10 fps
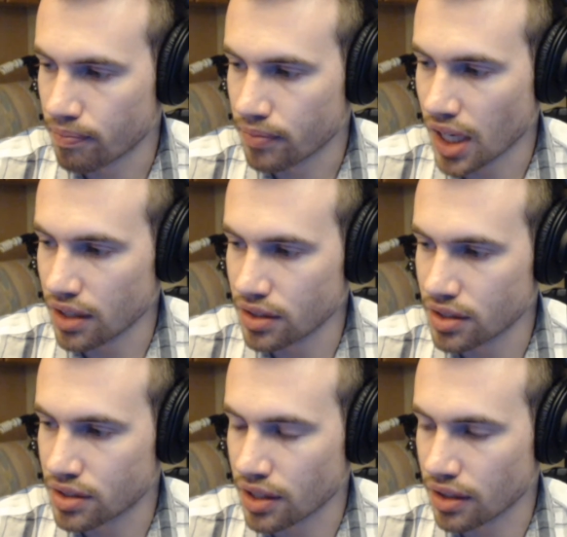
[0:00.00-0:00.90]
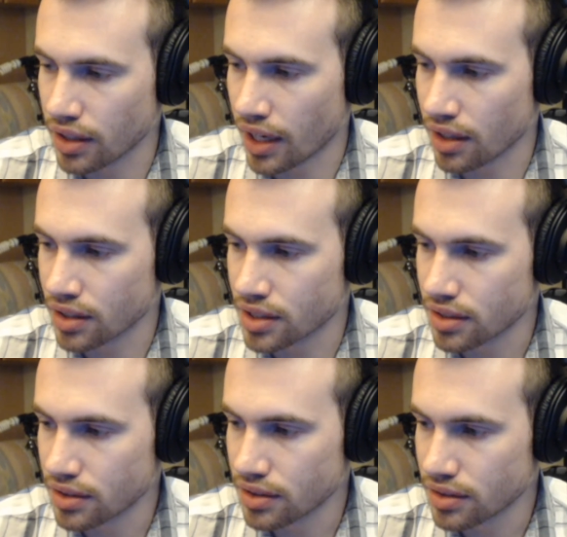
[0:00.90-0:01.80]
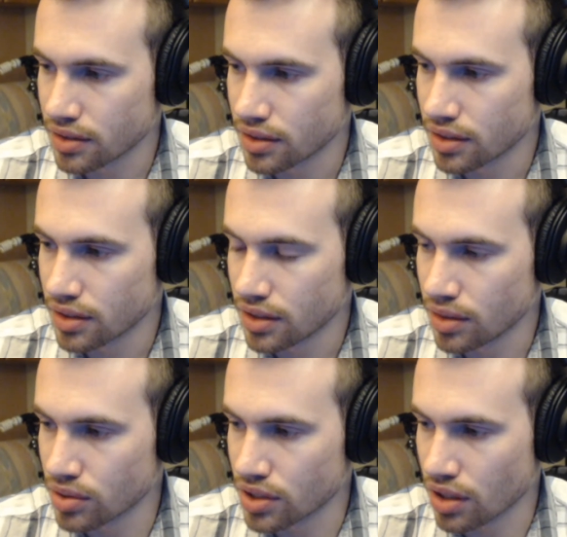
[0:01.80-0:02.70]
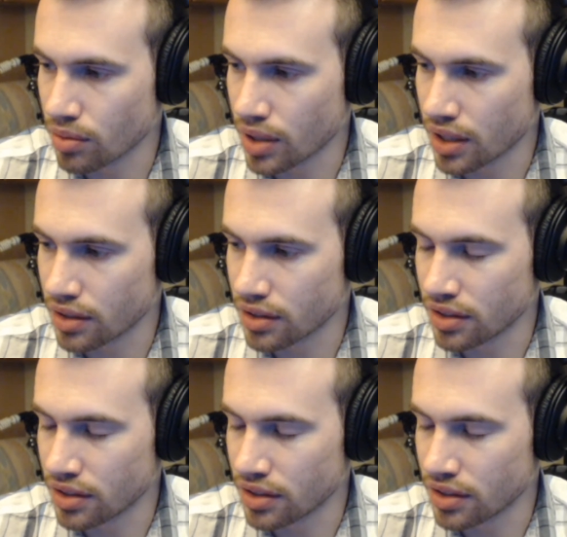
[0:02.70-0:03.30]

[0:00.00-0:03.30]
Not necessarily, Alex. He was already